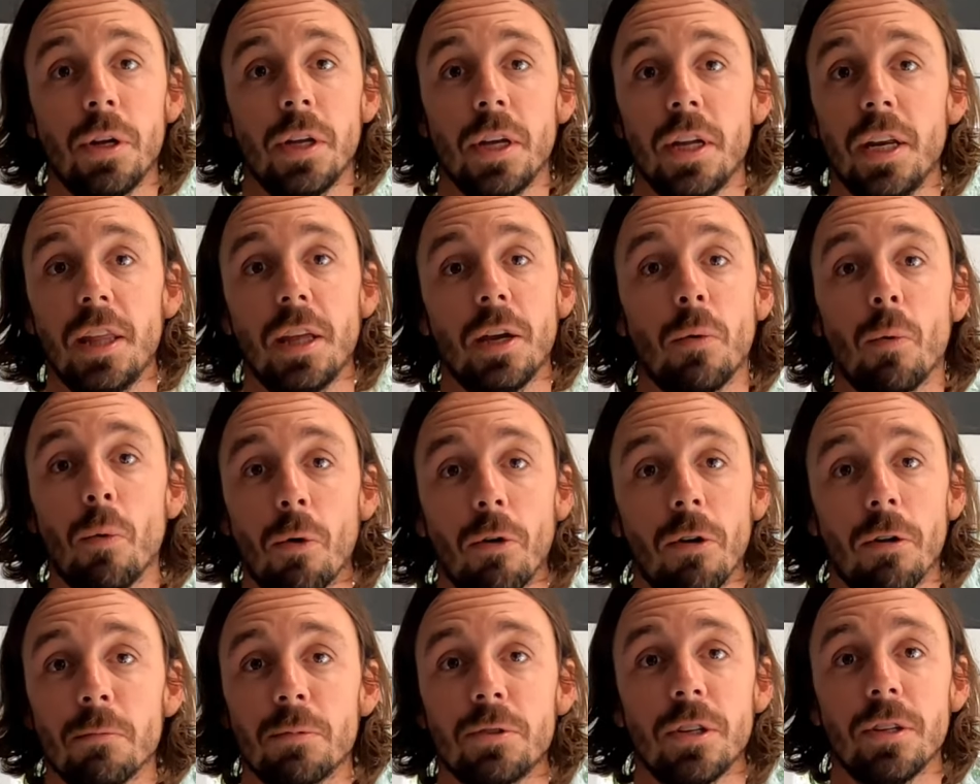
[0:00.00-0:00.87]
Anything
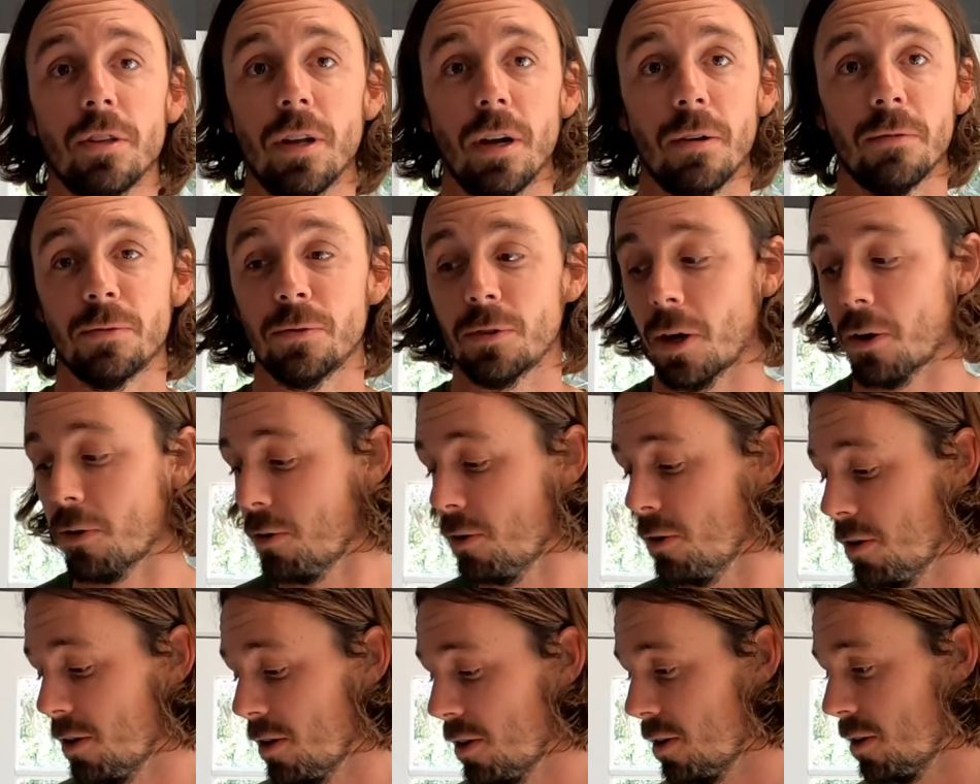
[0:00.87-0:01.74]
warm, she loves. So
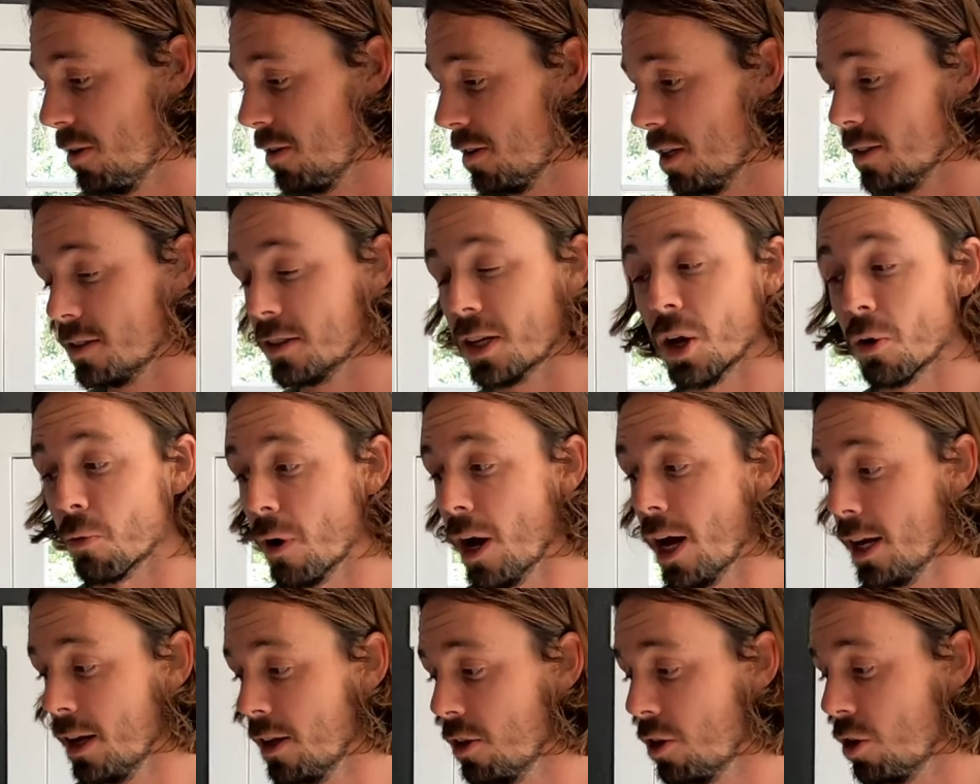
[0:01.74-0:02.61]
let's get
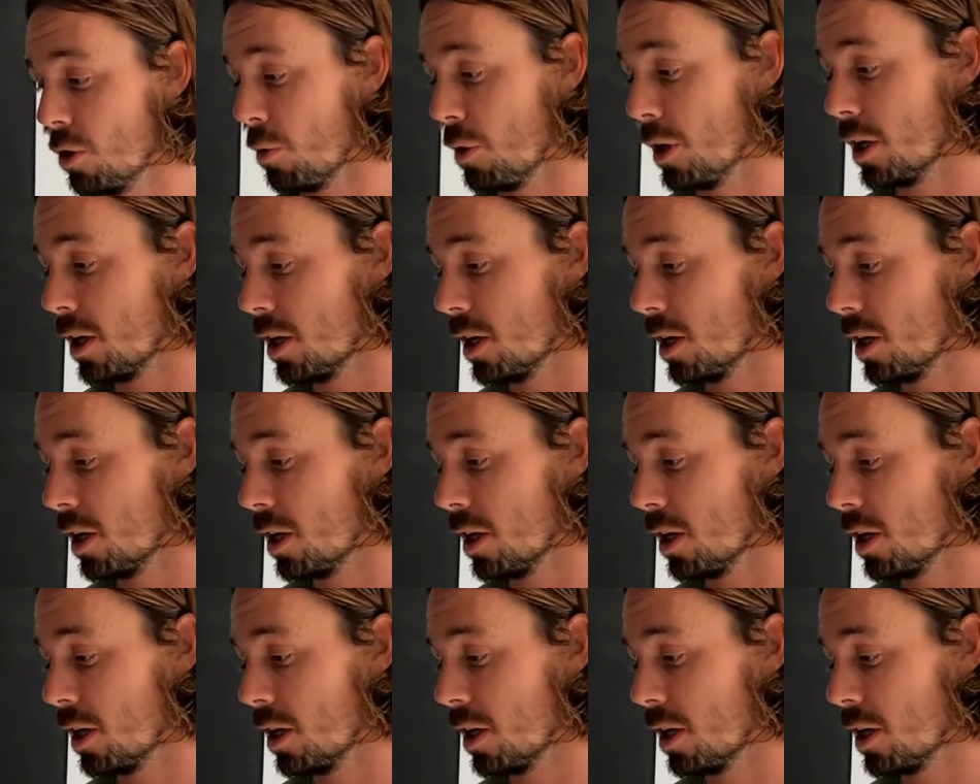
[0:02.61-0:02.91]
right into